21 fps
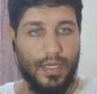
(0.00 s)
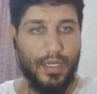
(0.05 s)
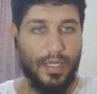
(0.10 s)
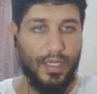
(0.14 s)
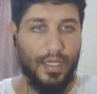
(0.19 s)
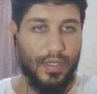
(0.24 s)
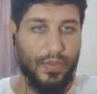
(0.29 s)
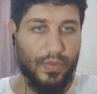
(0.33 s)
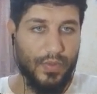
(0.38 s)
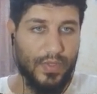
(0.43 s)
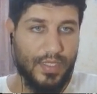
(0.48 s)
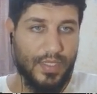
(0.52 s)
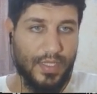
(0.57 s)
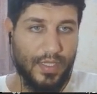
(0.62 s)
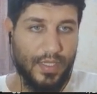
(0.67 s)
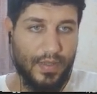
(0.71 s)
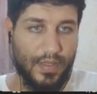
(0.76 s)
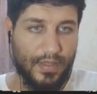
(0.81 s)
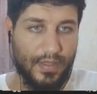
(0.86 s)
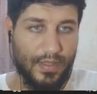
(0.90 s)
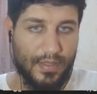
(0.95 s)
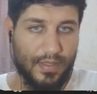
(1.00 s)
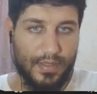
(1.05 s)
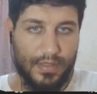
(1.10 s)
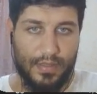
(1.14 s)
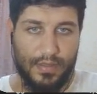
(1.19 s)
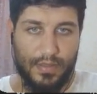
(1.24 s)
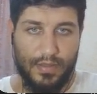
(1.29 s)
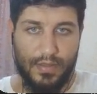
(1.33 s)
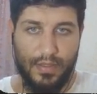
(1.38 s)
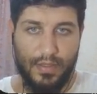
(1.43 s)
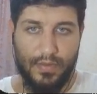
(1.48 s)
you would see that is
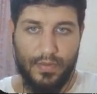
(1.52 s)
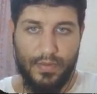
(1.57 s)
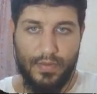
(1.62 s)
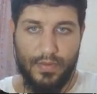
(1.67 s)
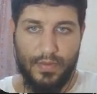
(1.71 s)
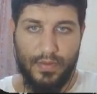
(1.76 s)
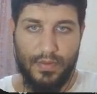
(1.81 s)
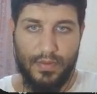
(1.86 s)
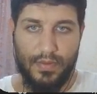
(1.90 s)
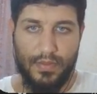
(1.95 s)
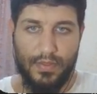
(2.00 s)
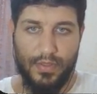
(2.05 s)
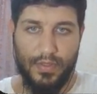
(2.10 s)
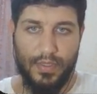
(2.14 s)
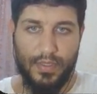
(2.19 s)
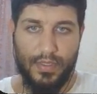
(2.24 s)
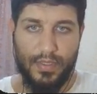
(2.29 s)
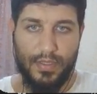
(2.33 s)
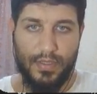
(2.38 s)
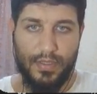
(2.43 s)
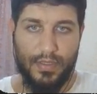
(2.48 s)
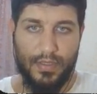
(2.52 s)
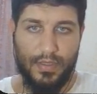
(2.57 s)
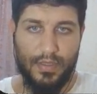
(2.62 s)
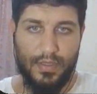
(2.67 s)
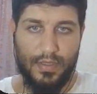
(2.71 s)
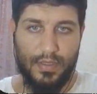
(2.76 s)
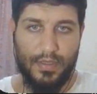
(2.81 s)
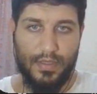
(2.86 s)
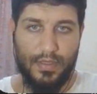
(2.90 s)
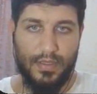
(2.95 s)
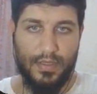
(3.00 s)
no, sorry,
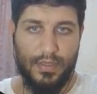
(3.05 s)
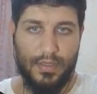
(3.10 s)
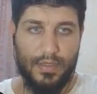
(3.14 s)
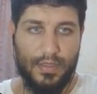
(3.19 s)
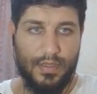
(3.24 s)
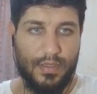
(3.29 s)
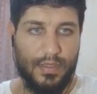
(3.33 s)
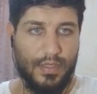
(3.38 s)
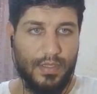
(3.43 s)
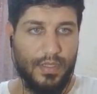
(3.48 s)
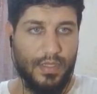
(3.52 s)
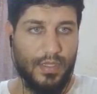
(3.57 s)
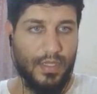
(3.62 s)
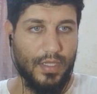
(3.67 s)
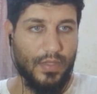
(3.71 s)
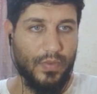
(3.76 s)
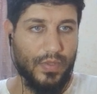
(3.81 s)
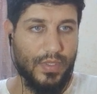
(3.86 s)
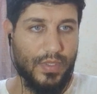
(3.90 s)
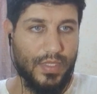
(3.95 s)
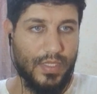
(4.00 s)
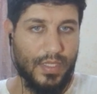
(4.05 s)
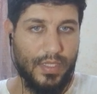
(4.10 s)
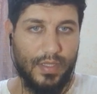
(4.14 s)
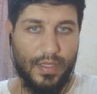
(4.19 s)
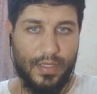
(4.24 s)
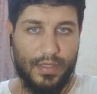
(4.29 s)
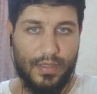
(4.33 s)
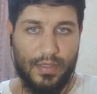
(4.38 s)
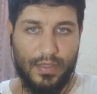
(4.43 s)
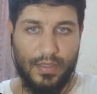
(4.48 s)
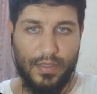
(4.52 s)
you would see
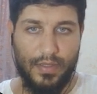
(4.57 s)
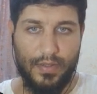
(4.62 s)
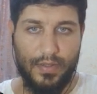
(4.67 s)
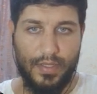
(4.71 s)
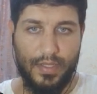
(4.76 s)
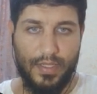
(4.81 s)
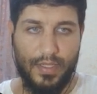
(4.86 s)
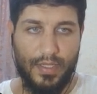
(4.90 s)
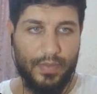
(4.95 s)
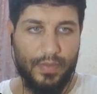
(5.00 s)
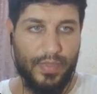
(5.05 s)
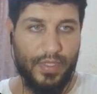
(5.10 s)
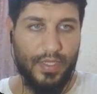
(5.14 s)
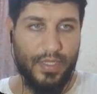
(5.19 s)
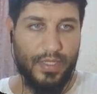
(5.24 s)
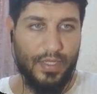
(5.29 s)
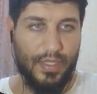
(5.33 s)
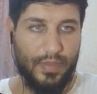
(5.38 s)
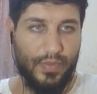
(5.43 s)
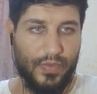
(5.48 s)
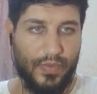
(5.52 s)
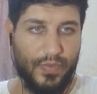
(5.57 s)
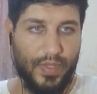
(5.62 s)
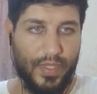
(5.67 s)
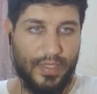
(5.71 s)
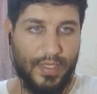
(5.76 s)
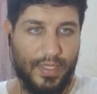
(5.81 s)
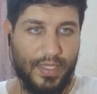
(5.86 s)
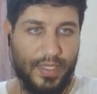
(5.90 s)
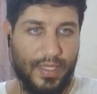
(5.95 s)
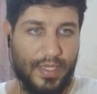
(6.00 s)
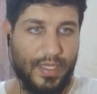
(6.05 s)
that, okay, let me write
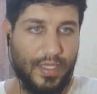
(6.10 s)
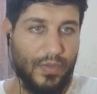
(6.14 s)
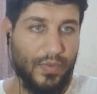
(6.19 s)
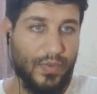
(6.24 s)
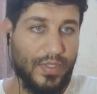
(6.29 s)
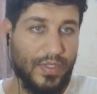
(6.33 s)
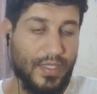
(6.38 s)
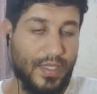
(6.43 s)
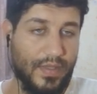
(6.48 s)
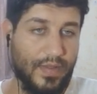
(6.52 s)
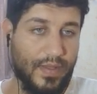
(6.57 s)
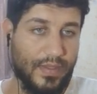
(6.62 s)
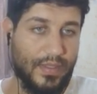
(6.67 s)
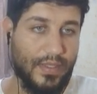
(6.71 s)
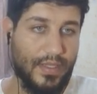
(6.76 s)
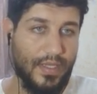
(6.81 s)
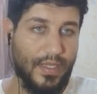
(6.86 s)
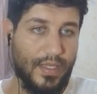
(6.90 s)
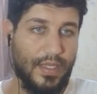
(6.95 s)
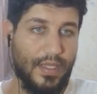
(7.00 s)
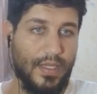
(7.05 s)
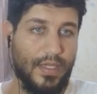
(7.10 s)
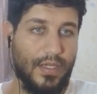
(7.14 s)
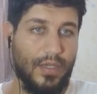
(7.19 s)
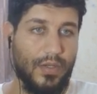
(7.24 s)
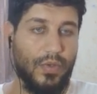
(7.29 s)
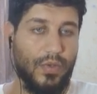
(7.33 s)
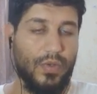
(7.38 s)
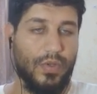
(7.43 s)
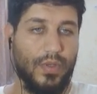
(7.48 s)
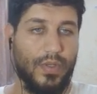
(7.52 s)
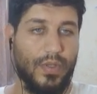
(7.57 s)
again. You would see that
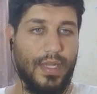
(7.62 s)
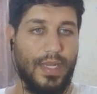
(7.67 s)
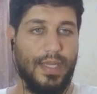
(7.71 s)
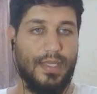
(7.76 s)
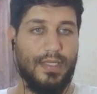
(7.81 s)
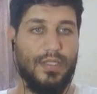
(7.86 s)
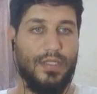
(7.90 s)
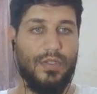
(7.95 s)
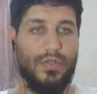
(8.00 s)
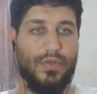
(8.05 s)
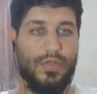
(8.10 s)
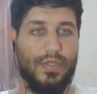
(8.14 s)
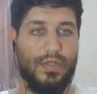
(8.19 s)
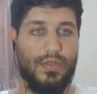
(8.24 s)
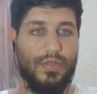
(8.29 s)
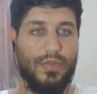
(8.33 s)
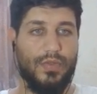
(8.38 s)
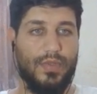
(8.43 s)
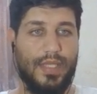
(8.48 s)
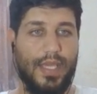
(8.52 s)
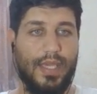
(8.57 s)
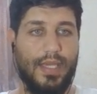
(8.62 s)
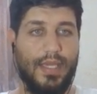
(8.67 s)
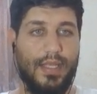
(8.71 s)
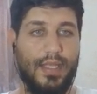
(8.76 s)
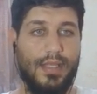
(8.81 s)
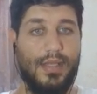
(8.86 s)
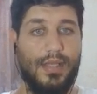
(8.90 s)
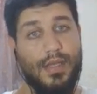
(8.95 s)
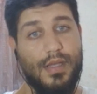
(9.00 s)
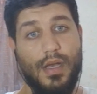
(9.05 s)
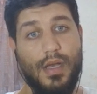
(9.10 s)
Google has chosen to take it
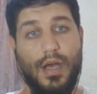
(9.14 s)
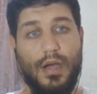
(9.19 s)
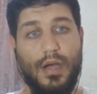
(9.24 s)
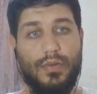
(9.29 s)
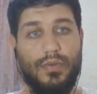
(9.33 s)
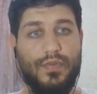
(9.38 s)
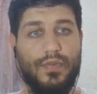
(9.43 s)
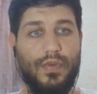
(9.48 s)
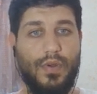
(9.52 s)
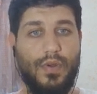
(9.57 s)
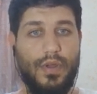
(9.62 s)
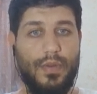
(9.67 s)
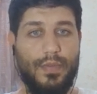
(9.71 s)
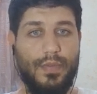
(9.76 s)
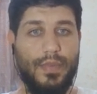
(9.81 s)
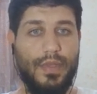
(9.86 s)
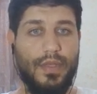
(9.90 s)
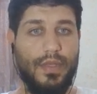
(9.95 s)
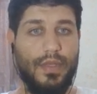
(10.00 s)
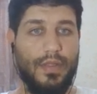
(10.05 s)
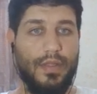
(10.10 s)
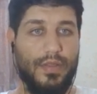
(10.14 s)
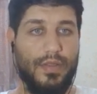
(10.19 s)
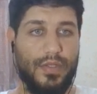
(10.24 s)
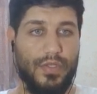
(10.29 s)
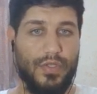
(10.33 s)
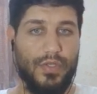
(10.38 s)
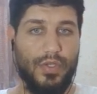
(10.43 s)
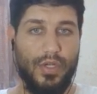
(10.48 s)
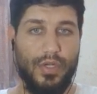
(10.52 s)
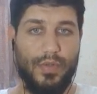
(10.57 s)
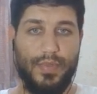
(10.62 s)
out from the
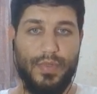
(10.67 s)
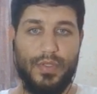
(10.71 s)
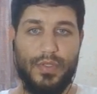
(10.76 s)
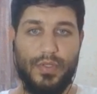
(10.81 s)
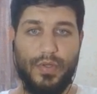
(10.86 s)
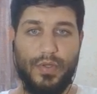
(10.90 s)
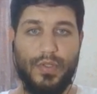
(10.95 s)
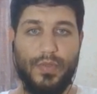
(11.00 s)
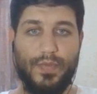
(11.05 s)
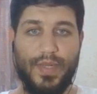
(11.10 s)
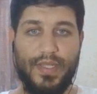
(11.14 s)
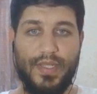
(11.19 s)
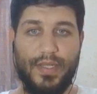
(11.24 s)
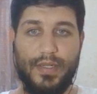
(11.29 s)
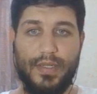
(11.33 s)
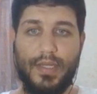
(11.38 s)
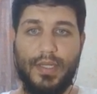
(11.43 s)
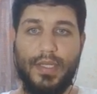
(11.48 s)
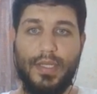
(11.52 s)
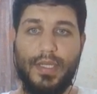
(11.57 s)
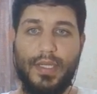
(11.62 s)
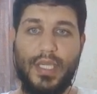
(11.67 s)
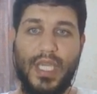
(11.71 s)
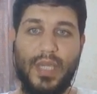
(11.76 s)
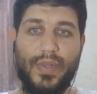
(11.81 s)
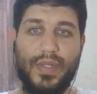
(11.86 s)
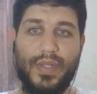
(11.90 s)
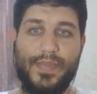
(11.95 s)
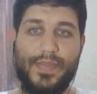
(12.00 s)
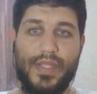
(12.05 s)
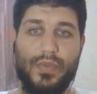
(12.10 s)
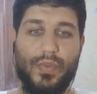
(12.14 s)
search, so you better keep
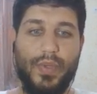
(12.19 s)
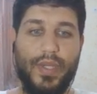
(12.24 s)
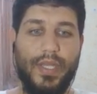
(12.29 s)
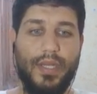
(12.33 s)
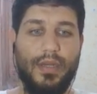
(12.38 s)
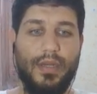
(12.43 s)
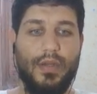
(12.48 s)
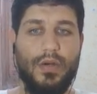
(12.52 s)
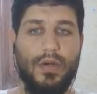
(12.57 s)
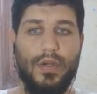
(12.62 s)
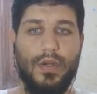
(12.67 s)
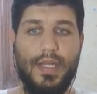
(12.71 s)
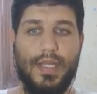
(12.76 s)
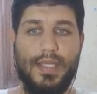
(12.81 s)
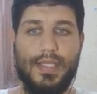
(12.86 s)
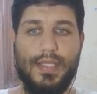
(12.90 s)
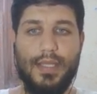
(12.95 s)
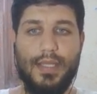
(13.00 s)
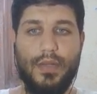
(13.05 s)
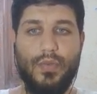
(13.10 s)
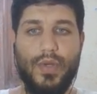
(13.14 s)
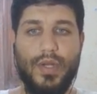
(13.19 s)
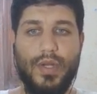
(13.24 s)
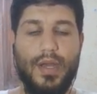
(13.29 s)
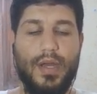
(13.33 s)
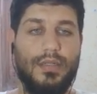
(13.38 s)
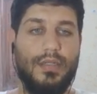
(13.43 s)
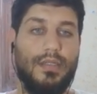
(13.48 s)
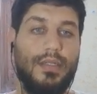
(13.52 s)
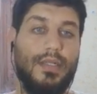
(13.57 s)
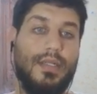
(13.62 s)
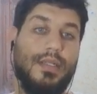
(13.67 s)
it between or less than
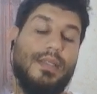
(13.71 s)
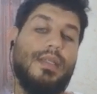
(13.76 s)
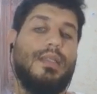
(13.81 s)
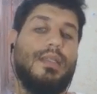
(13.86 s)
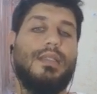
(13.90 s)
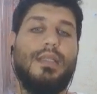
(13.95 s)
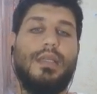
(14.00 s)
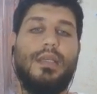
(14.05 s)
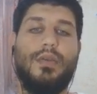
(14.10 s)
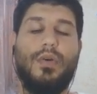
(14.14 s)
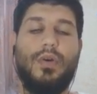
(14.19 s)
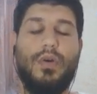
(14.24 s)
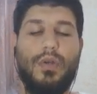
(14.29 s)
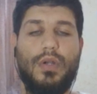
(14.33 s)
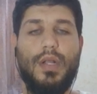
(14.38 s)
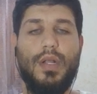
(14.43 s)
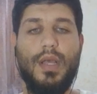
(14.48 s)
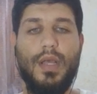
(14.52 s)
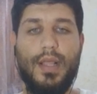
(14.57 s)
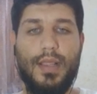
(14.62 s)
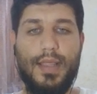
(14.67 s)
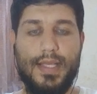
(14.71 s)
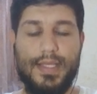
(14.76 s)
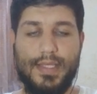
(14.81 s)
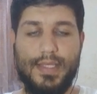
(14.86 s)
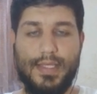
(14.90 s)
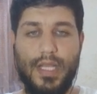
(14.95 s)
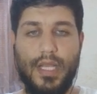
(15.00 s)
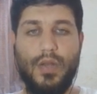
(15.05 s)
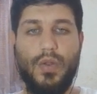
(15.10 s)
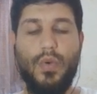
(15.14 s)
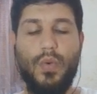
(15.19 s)
160 or less
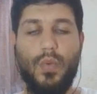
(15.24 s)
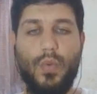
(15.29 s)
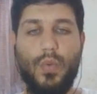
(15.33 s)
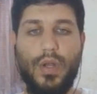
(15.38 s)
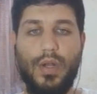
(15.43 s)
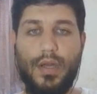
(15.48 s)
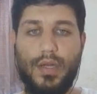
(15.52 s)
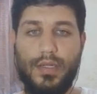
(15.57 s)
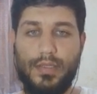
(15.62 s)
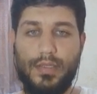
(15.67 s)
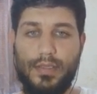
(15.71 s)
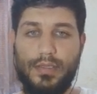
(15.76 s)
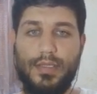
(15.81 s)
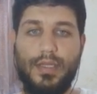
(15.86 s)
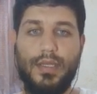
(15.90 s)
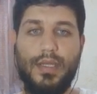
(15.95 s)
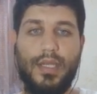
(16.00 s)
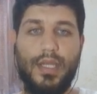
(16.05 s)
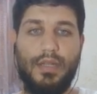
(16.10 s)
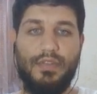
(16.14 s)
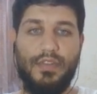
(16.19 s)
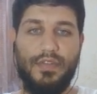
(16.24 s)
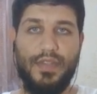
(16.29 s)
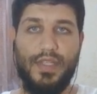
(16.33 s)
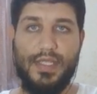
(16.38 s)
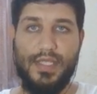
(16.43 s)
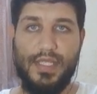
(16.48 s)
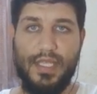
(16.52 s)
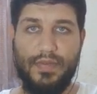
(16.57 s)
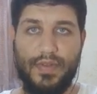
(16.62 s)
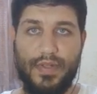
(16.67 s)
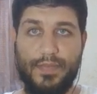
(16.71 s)
than
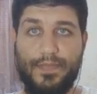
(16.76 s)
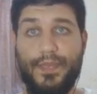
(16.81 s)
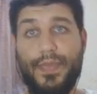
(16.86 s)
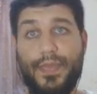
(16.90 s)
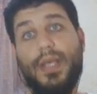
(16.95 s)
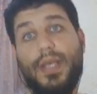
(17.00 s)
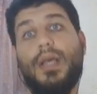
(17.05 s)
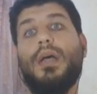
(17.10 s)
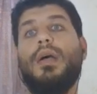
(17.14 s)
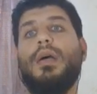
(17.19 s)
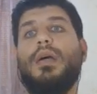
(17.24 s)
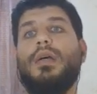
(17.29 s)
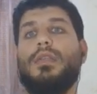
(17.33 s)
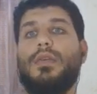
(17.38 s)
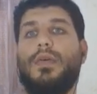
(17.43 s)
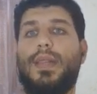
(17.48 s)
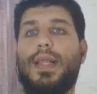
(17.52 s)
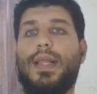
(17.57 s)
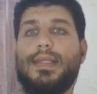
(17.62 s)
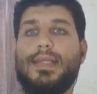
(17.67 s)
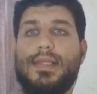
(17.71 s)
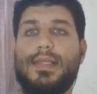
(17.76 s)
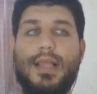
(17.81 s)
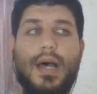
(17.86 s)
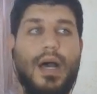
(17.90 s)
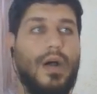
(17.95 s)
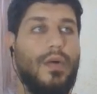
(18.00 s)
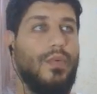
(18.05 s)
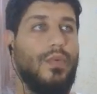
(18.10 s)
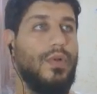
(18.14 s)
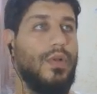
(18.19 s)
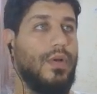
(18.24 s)
157. So let's
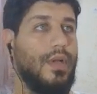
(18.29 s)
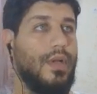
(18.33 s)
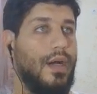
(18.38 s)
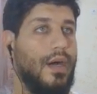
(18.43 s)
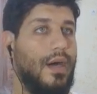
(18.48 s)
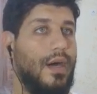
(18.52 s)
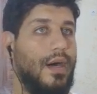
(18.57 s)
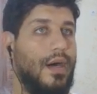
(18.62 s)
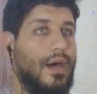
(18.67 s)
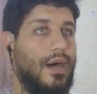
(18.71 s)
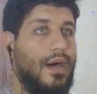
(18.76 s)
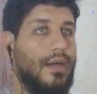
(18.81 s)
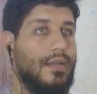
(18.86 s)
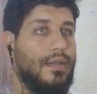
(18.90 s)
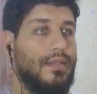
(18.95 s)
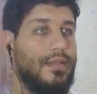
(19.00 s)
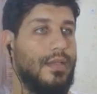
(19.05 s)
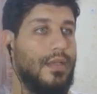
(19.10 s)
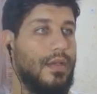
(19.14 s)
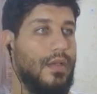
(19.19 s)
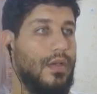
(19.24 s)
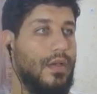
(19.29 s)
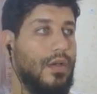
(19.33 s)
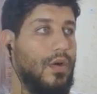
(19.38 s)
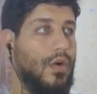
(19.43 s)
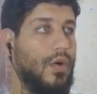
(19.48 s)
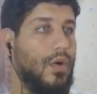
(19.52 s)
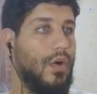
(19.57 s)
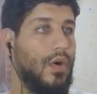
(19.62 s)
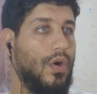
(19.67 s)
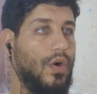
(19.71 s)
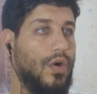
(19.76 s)
now look at
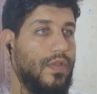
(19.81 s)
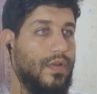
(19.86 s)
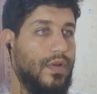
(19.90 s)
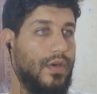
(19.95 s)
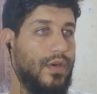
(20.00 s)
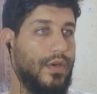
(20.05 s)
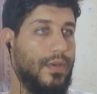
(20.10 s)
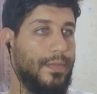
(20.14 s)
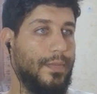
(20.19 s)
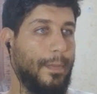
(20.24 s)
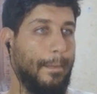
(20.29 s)
other